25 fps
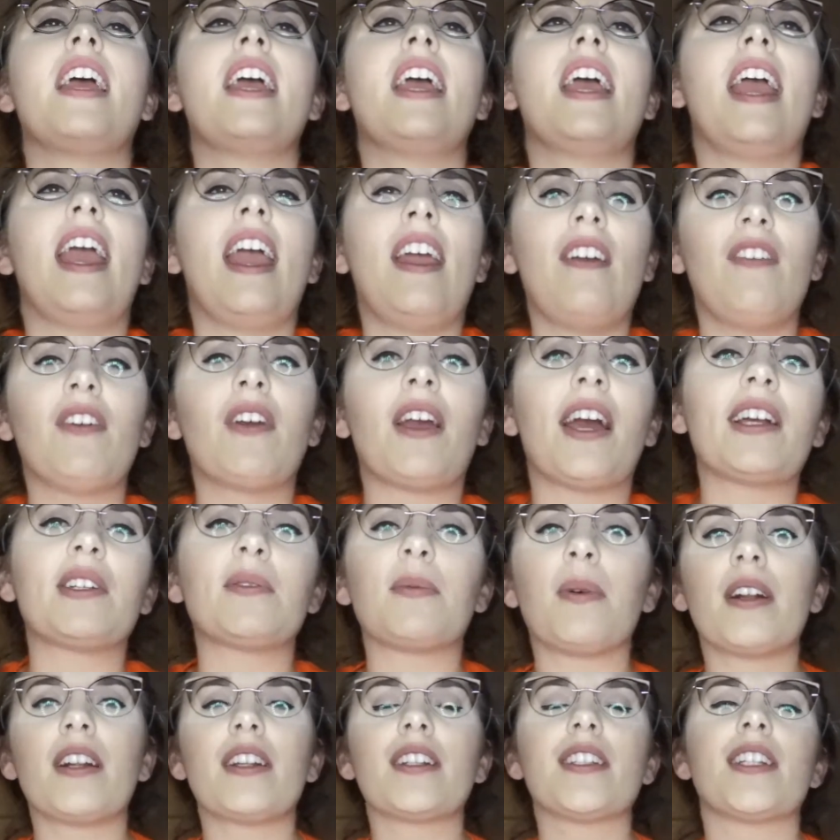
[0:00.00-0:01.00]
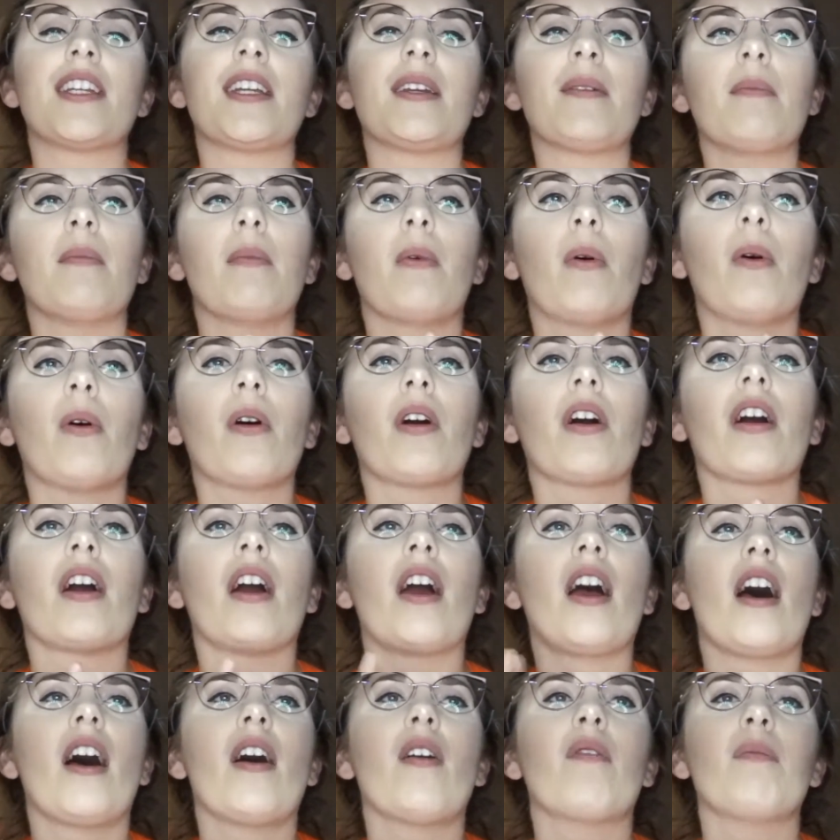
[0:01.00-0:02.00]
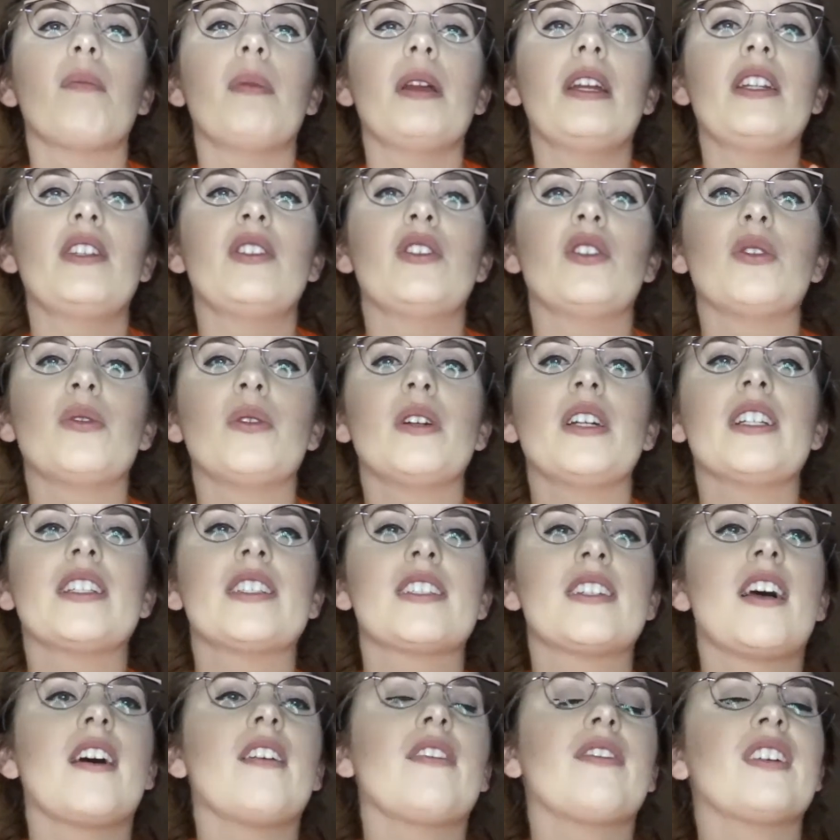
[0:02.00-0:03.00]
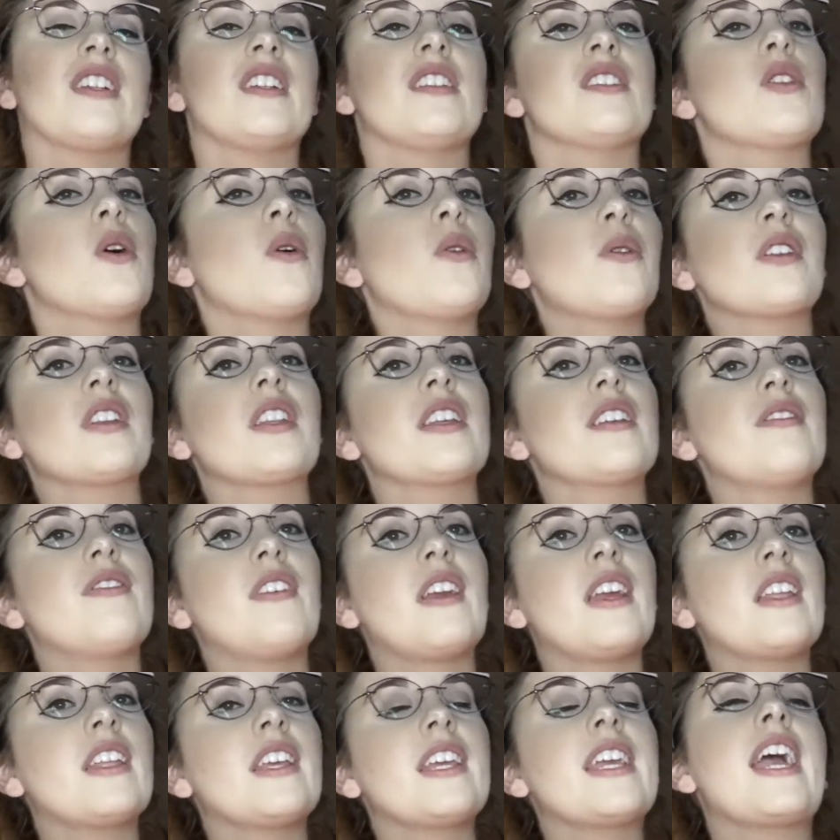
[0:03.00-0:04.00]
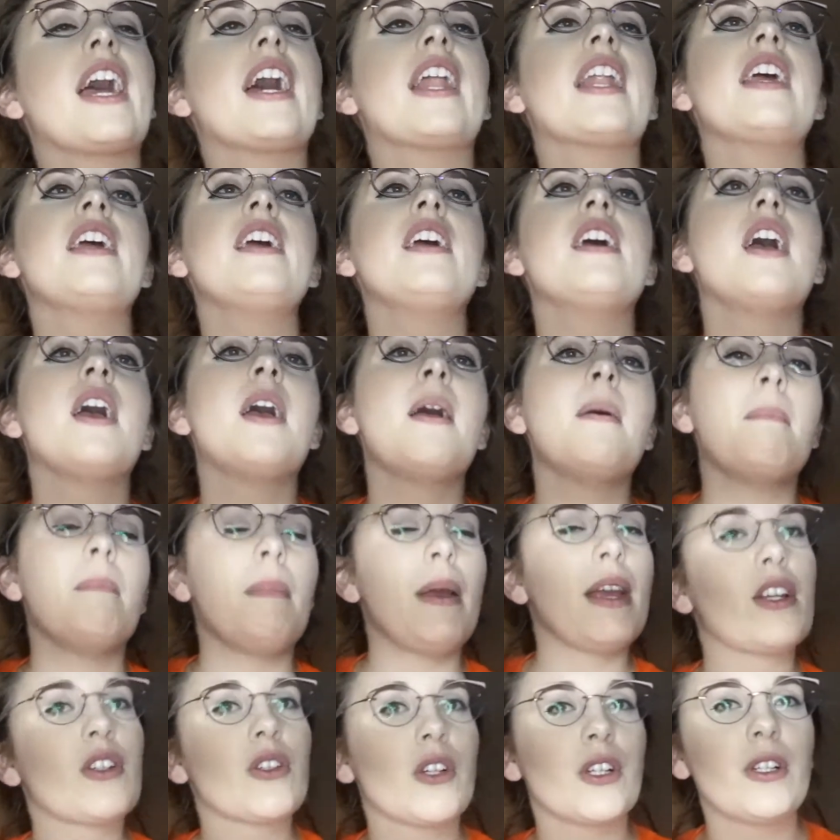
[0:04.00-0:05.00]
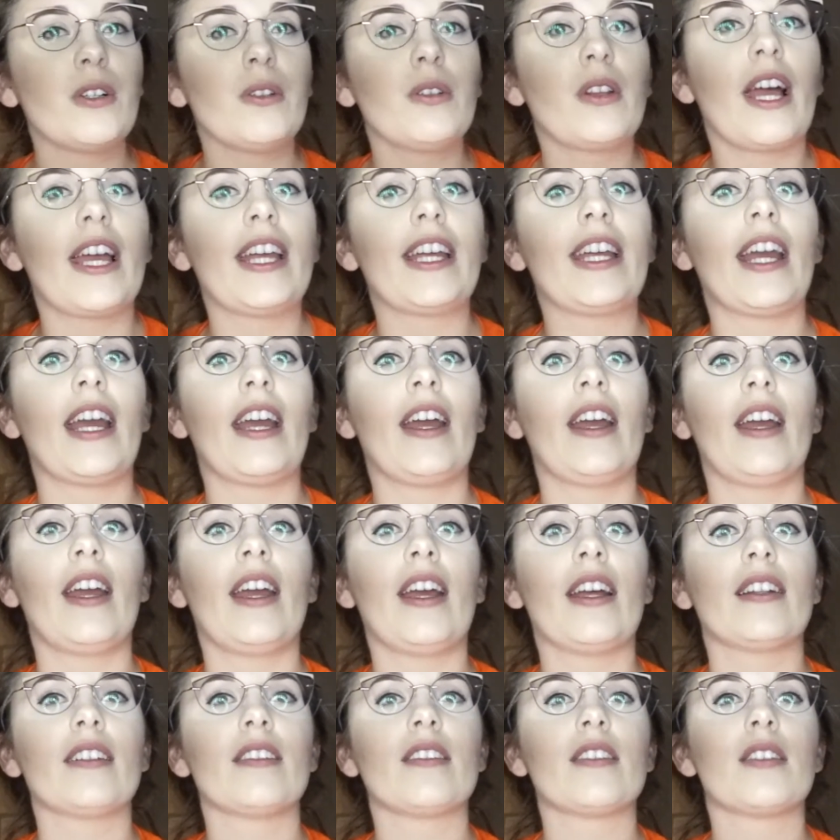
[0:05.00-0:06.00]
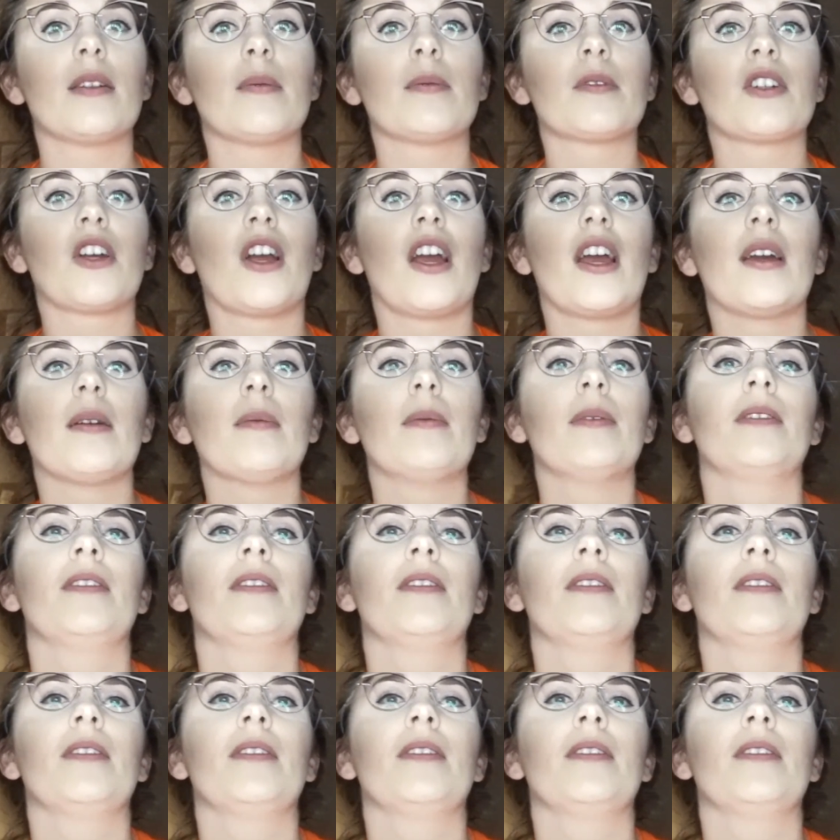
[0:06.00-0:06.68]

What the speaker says: If you guys want to see more of me doing stuff and totally failing at it, make sure you like and subscribe.